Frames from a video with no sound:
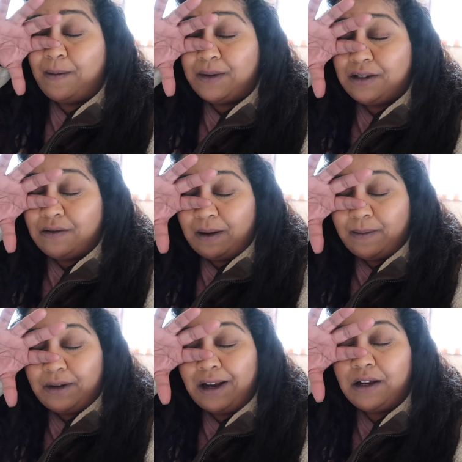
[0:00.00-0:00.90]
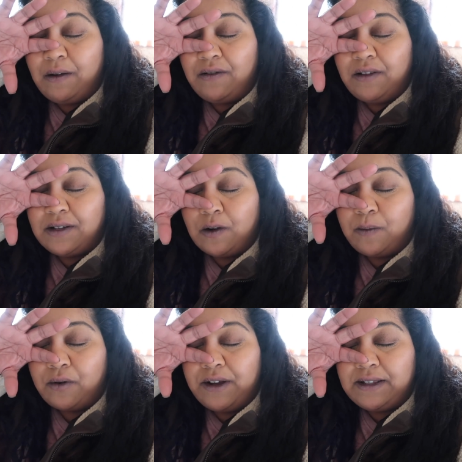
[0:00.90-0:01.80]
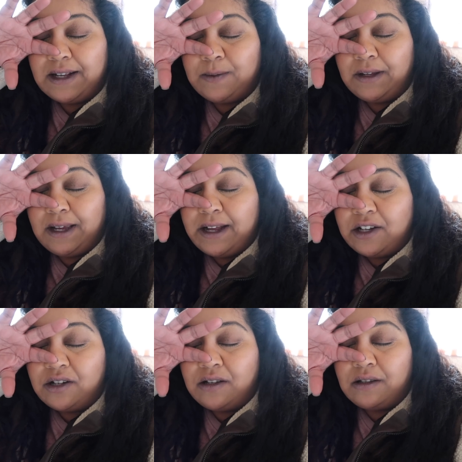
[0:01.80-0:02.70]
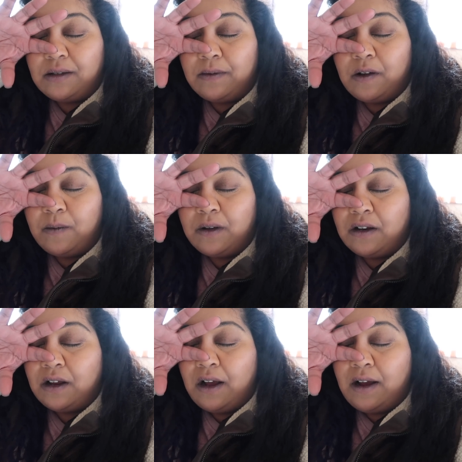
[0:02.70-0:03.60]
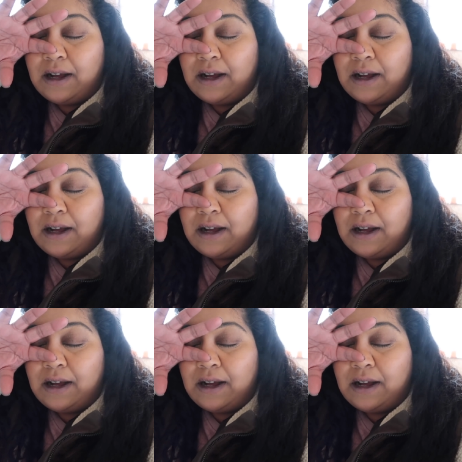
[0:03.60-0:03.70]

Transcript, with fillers: And I'm still, I'm like going through this whole process with kitchens at the moment.